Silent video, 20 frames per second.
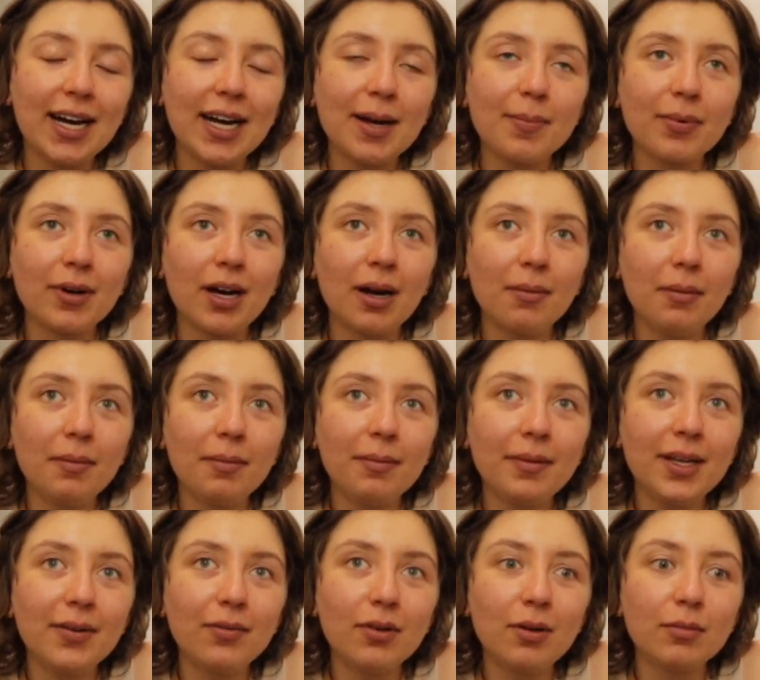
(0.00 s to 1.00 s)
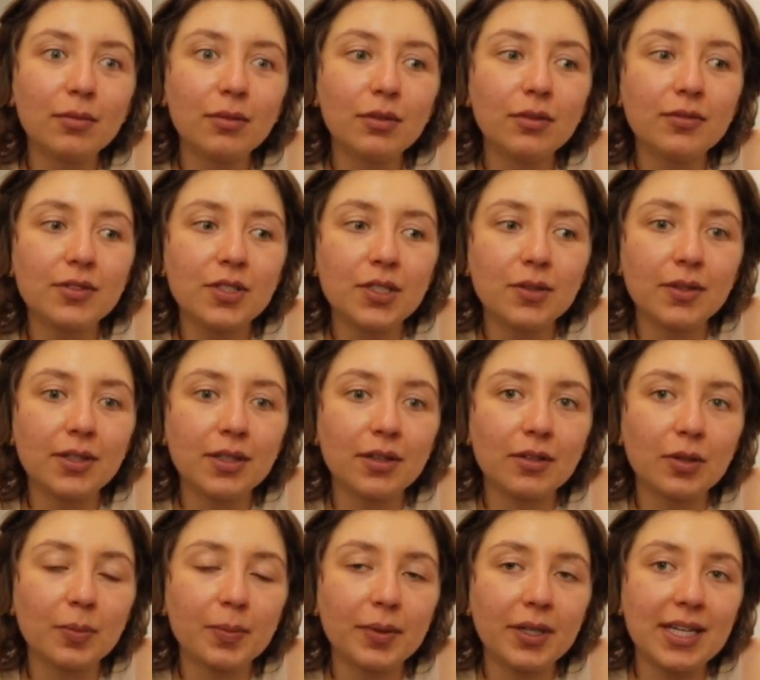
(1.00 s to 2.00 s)
I probably will move to
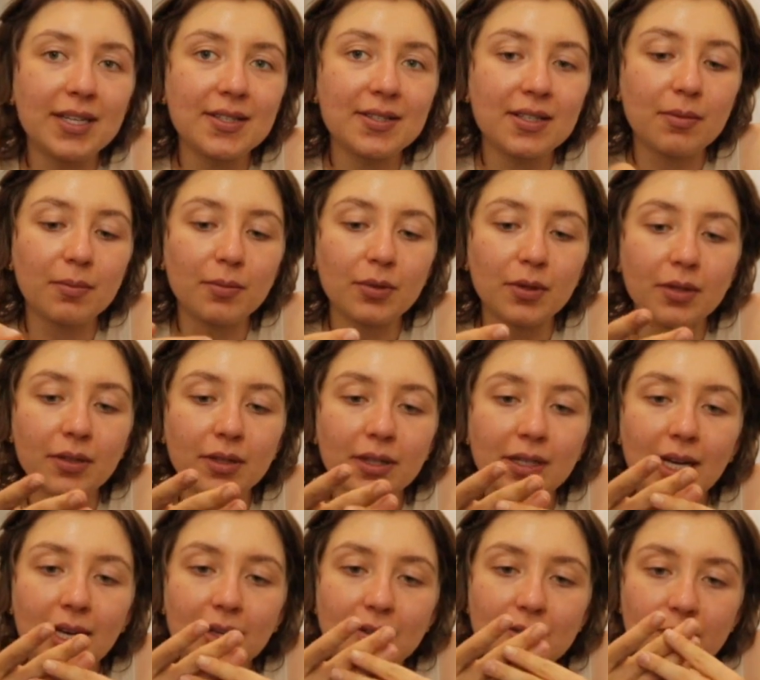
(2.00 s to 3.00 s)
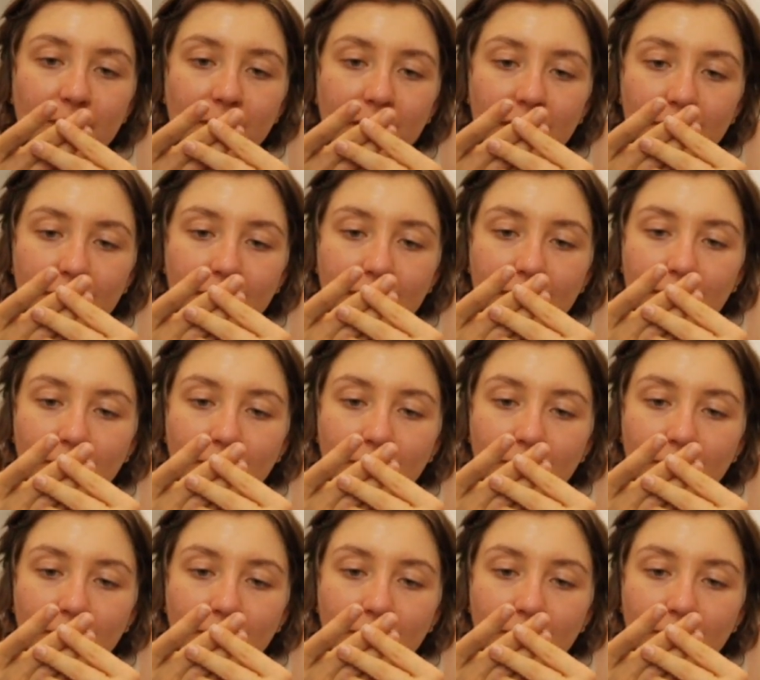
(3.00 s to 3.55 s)
another place in Brooklyn as well.